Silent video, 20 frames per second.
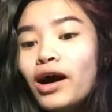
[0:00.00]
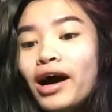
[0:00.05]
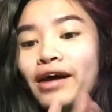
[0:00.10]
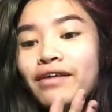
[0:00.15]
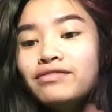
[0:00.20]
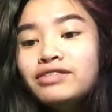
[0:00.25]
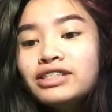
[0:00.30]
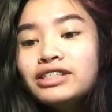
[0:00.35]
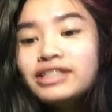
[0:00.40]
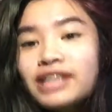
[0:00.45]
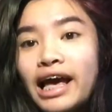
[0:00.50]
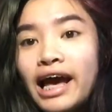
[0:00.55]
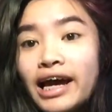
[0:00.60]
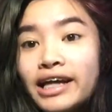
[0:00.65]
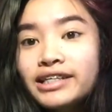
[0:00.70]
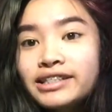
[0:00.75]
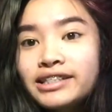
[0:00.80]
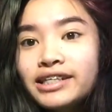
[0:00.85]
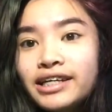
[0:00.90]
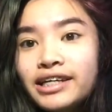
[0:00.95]
I've just
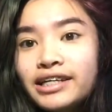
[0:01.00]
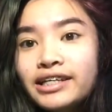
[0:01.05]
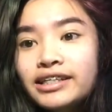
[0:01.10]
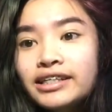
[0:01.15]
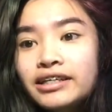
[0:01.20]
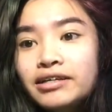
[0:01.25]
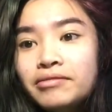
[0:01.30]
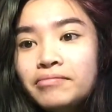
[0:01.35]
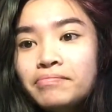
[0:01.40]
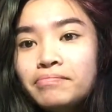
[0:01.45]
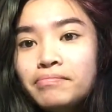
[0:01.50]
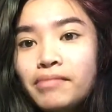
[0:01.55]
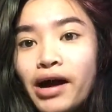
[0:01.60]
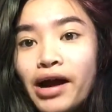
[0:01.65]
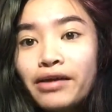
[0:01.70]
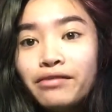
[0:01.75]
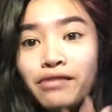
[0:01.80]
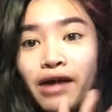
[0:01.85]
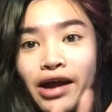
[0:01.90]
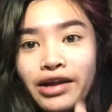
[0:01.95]
edited my
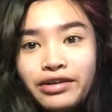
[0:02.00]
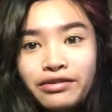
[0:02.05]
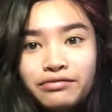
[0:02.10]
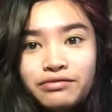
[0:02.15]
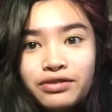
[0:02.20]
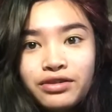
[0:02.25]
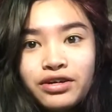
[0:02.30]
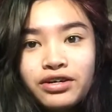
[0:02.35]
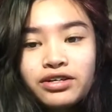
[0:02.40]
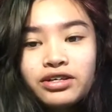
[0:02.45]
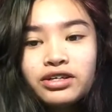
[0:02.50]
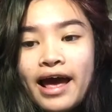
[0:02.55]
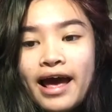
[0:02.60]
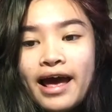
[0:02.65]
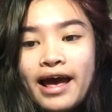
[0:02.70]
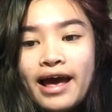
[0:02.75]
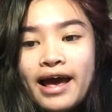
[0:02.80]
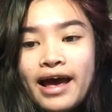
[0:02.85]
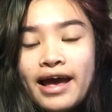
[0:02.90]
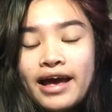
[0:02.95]
writing vlog,
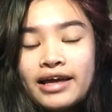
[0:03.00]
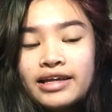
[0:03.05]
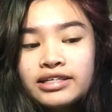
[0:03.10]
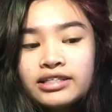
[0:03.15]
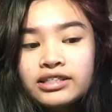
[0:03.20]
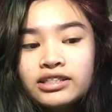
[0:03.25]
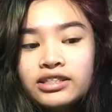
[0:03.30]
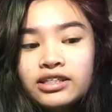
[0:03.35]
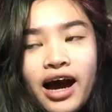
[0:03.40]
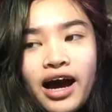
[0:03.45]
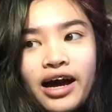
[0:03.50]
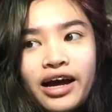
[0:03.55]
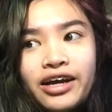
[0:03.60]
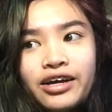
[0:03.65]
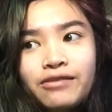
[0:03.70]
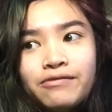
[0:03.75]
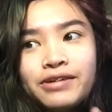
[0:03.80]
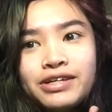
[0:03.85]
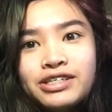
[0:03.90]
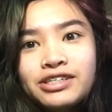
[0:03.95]
and I
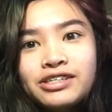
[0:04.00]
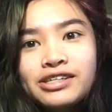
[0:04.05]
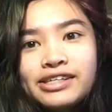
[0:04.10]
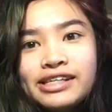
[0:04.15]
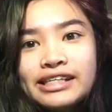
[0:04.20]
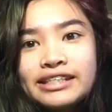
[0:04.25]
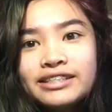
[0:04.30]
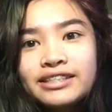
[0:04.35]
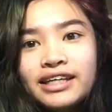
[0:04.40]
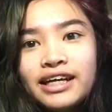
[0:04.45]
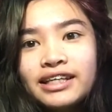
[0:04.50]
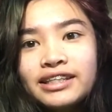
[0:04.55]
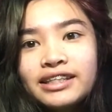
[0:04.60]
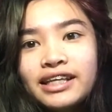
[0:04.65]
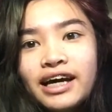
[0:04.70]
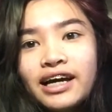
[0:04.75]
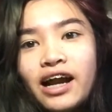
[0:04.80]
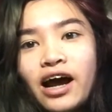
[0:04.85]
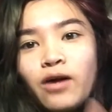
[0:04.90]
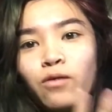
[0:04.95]
originally said
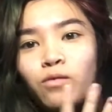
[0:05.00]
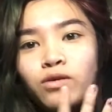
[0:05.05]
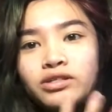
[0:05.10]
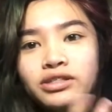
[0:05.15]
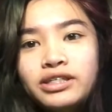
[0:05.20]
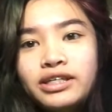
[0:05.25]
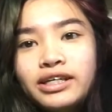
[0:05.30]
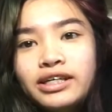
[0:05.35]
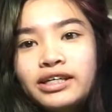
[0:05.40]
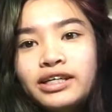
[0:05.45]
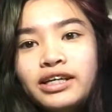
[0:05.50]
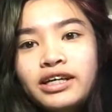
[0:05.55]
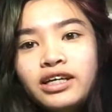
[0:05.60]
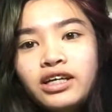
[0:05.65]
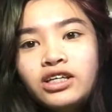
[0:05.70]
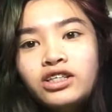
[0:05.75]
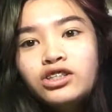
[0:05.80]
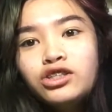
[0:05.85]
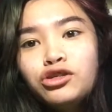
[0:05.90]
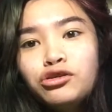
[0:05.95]
that I wanted
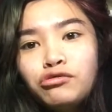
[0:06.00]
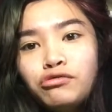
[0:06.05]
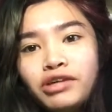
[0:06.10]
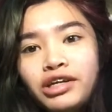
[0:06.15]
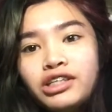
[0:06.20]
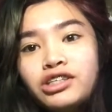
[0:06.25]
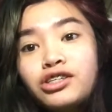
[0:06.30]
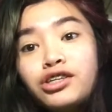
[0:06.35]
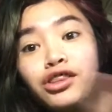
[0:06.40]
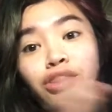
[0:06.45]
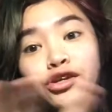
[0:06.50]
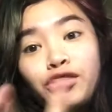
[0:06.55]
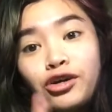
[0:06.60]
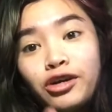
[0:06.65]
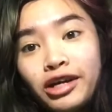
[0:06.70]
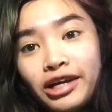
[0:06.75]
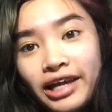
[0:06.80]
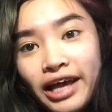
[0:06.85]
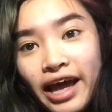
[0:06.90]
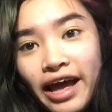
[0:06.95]
to reach
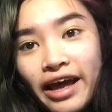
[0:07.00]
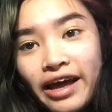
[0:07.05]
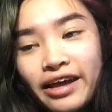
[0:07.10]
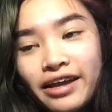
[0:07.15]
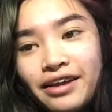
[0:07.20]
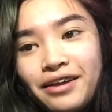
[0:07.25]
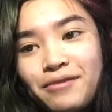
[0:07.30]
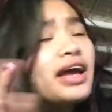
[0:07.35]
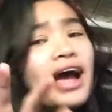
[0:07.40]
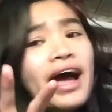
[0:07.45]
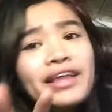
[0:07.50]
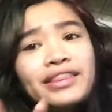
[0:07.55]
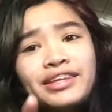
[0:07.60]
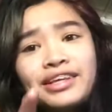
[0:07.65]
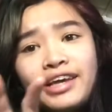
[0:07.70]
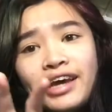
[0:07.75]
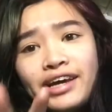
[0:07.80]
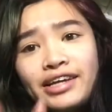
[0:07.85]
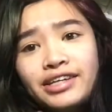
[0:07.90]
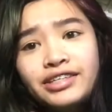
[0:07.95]
30k at
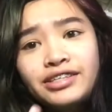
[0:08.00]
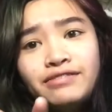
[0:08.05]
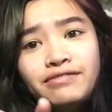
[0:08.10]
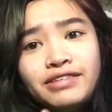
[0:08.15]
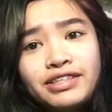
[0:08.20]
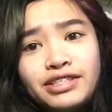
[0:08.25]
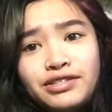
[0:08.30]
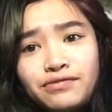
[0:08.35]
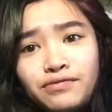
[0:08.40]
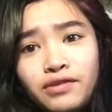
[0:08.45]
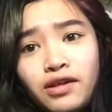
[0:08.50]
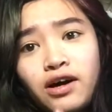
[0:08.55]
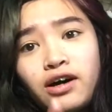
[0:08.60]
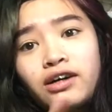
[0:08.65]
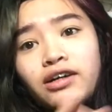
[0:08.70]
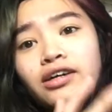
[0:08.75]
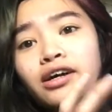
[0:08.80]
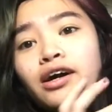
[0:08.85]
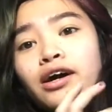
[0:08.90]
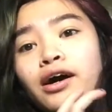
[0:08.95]
the end of this
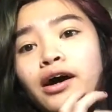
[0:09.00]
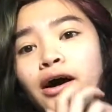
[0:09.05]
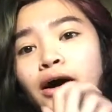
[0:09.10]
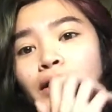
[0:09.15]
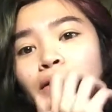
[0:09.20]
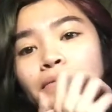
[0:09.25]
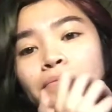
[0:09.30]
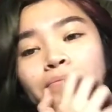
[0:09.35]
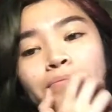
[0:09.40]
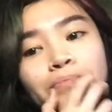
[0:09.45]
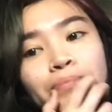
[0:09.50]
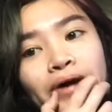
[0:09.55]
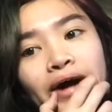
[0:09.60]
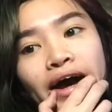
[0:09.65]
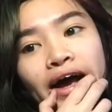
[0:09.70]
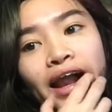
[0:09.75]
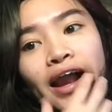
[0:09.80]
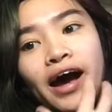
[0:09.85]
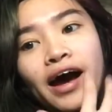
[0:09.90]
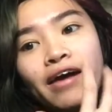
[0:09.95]
vlog,
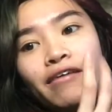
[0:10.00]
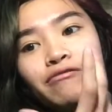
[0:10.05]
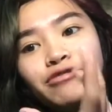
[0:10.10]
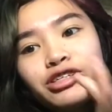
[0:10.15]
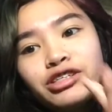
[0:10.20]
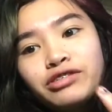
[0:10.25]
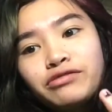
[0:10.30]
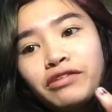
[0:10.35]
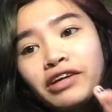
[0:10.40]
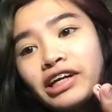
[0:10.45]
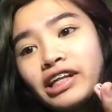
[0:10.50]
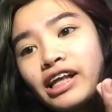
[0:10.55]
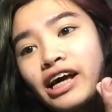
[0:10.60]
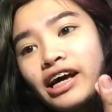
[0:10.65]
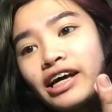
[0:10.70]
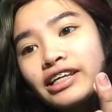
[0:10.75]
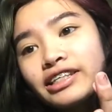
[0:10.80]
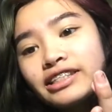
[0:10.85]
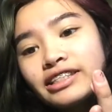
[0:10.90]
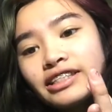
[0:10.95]
but I've just
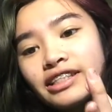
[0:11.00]
realized